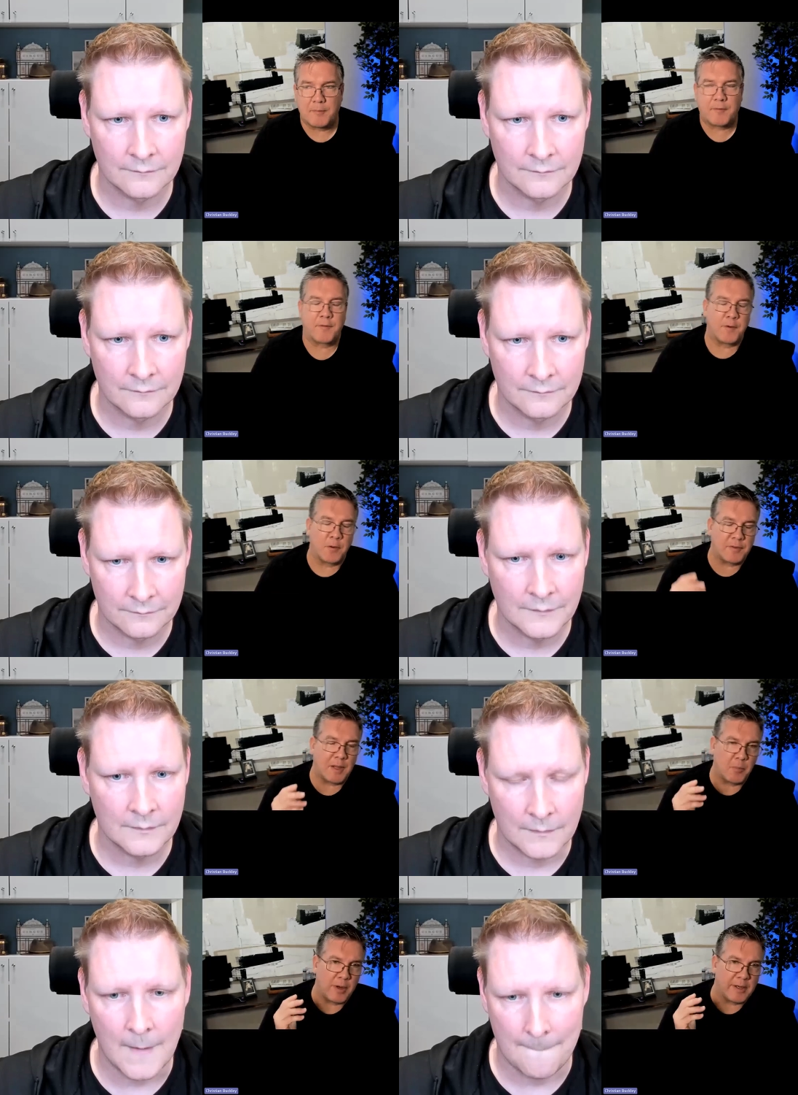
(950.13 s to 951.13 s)
Speaker 1: But for folks
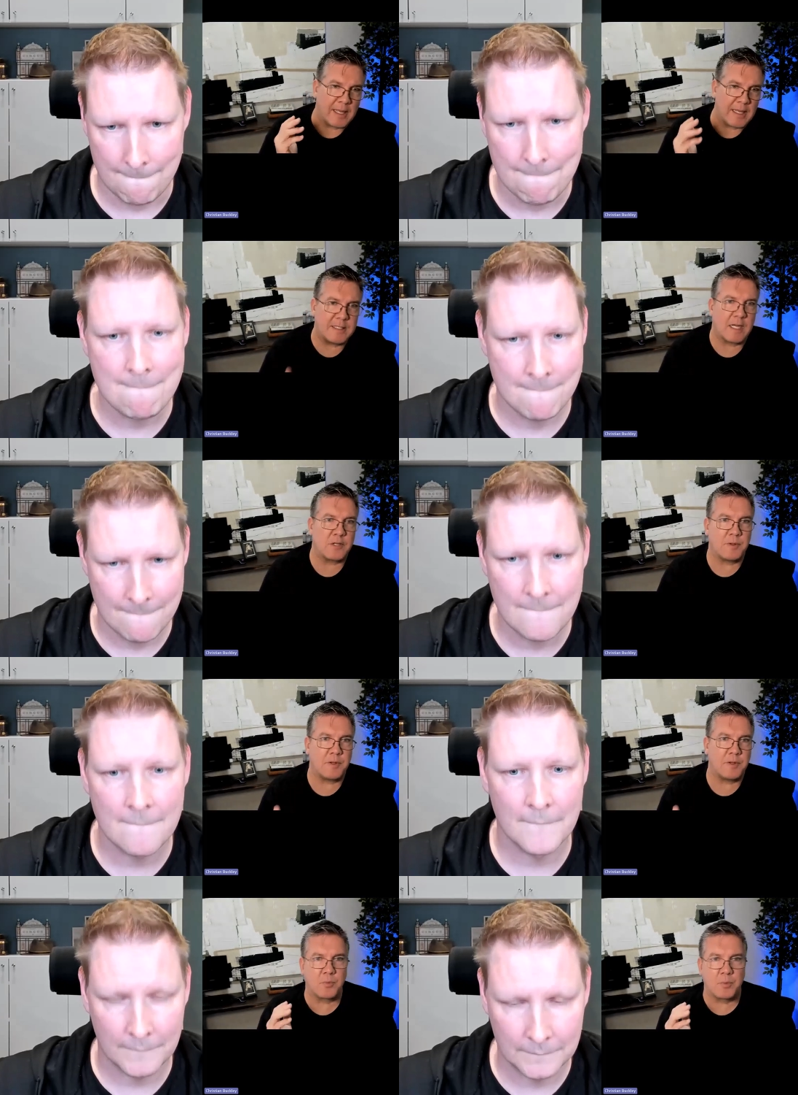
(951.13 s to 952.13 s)
that want to get in touch with
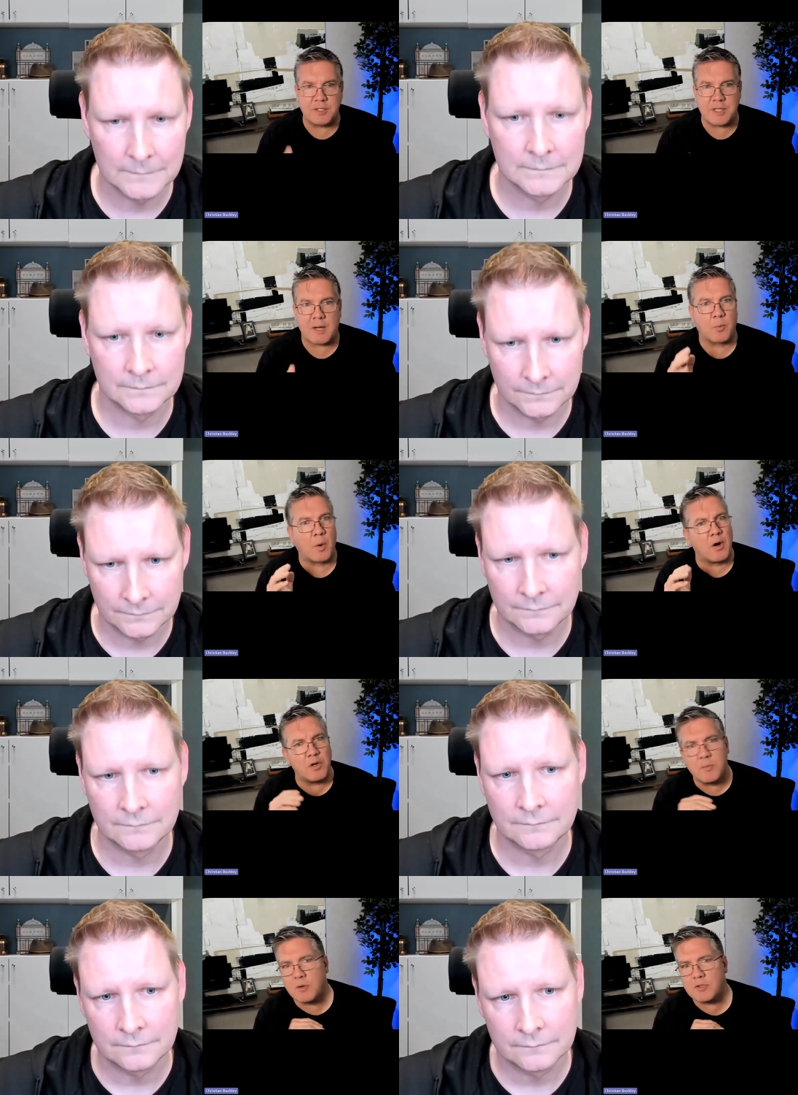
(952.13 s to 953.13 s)
you, reach out,
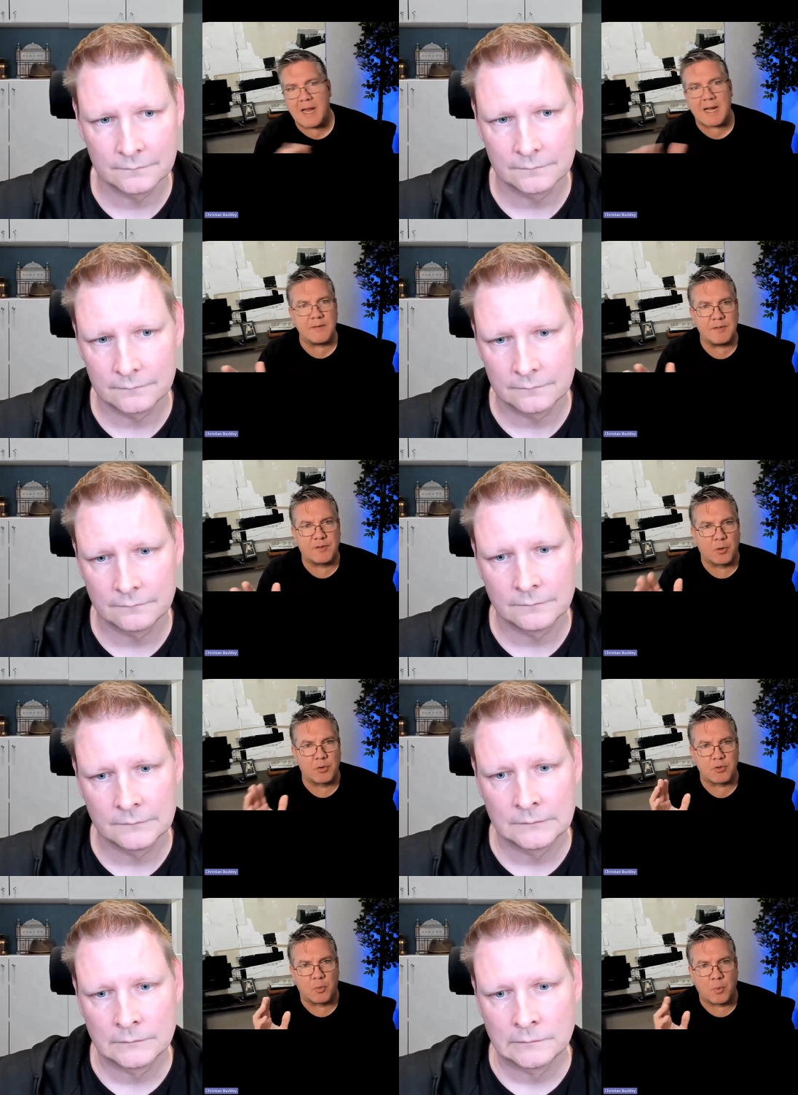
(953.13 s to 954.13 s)
where are you most active in
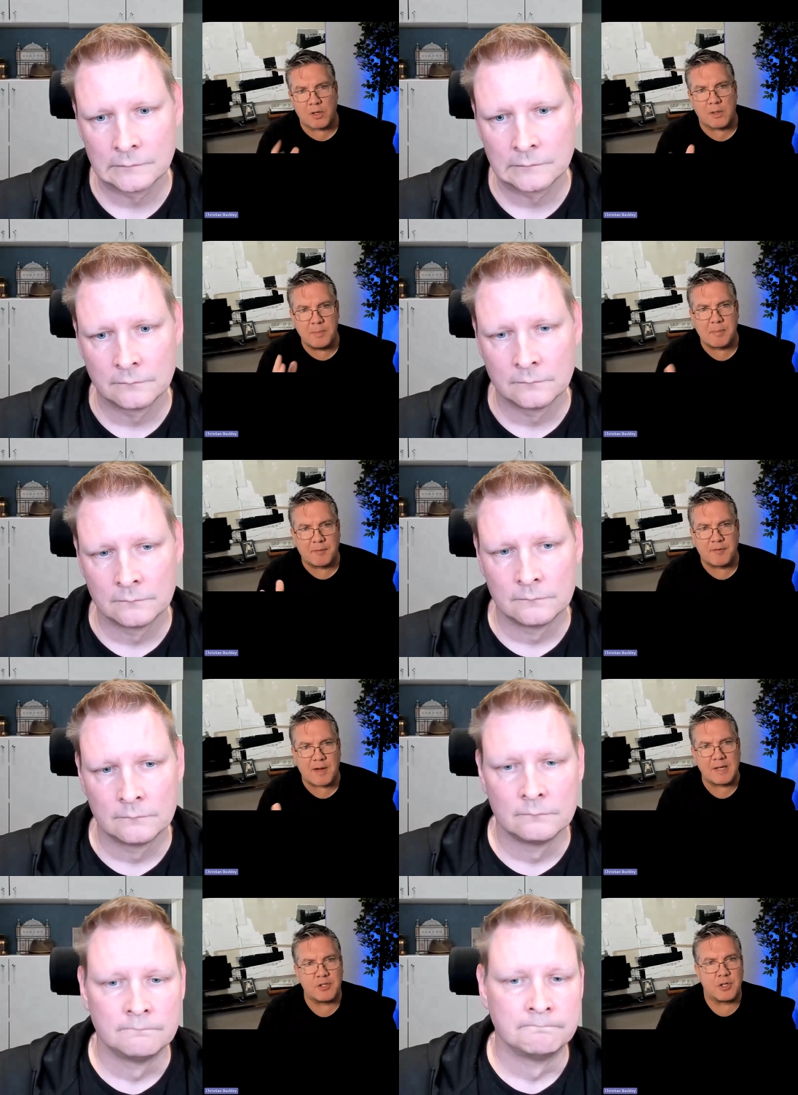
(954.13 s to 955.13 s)
social? Where can people
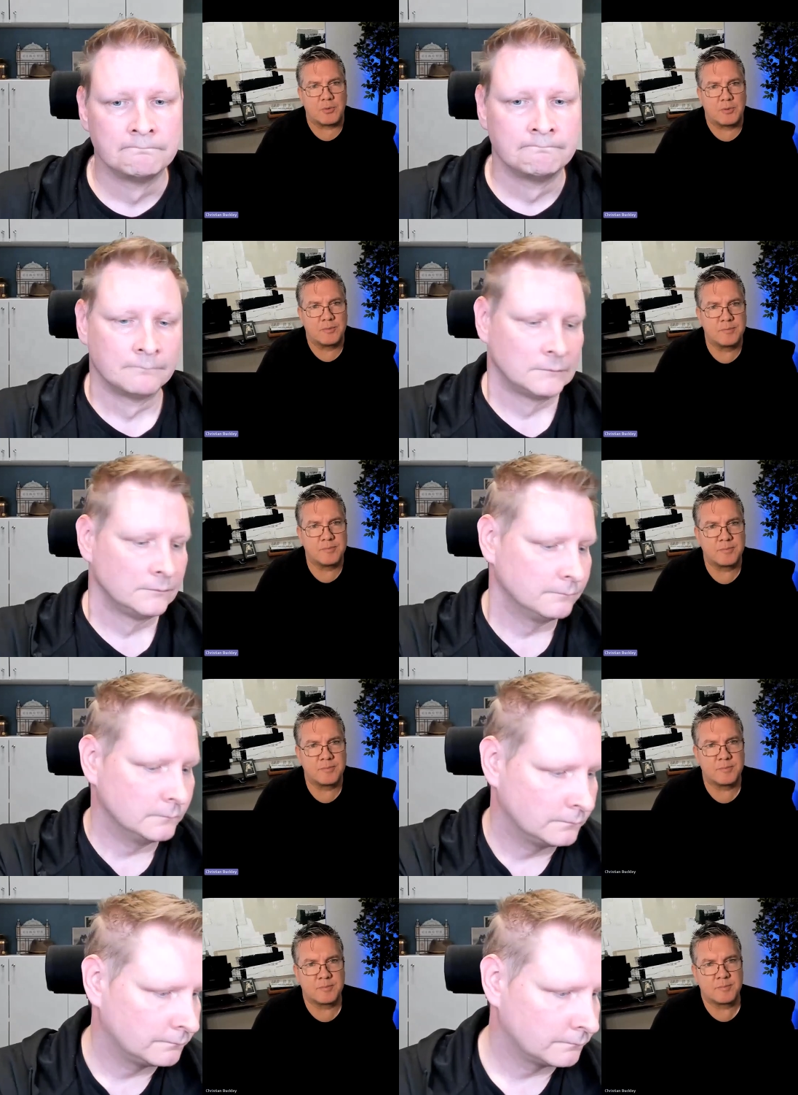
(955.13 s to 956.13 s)
find you?
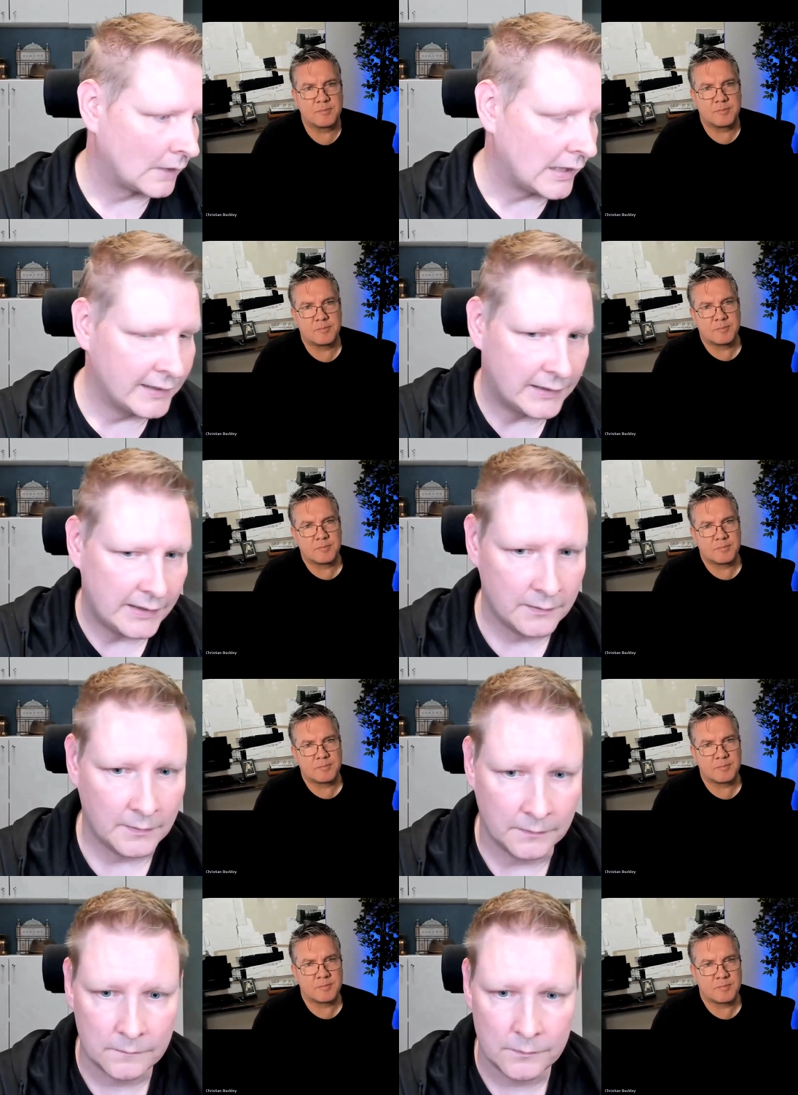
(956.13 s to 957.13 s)
Speaker 2: Mm, LinkedIn.
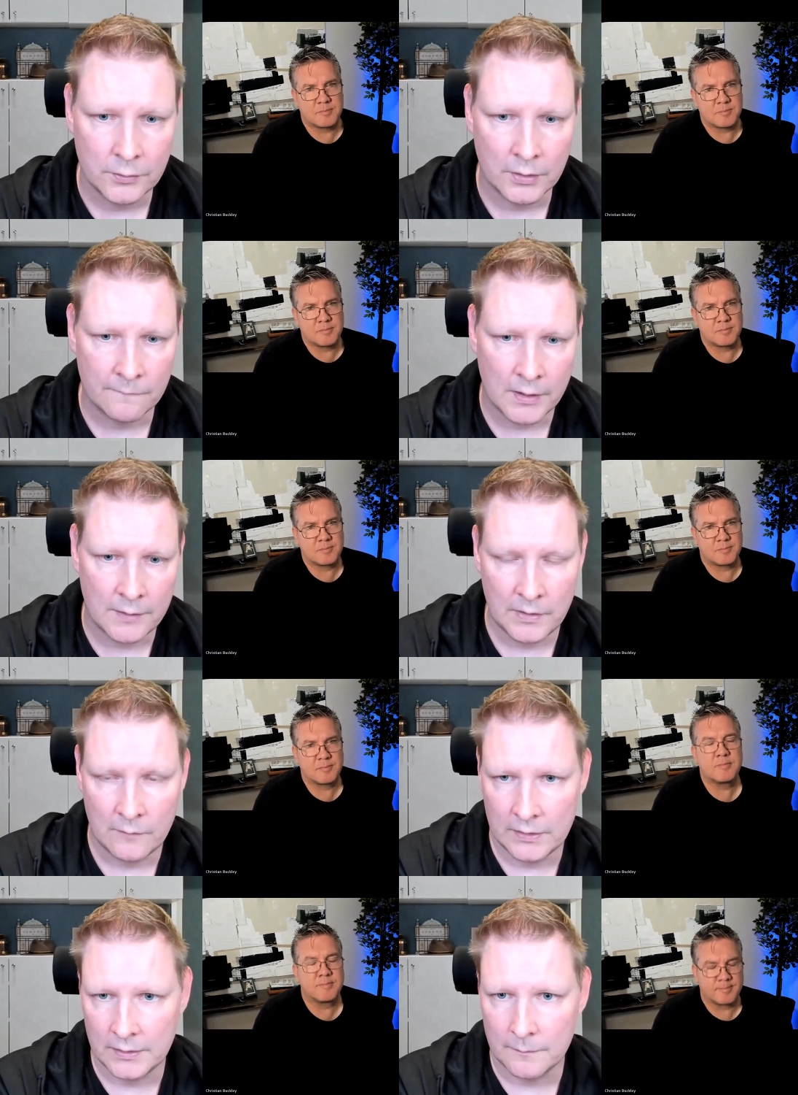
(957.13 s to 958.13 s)
You can find me
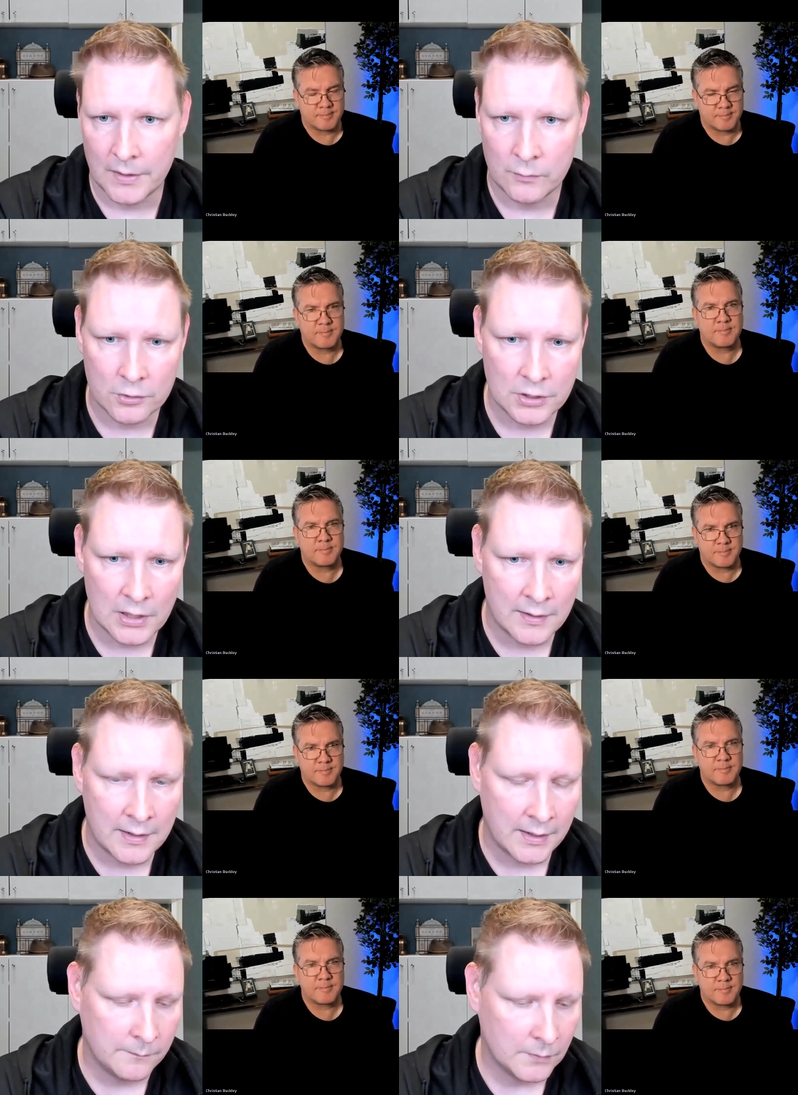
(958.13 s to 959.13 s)
with the Panu Oksala
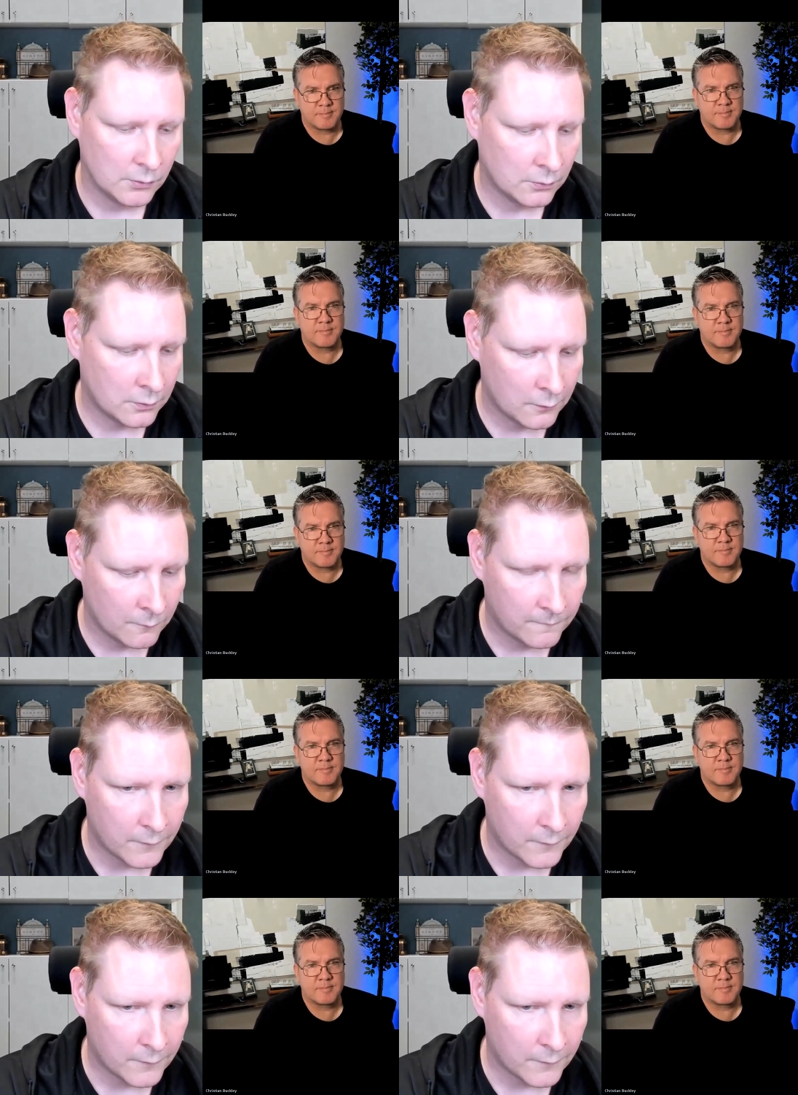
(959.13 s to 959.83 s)
name, or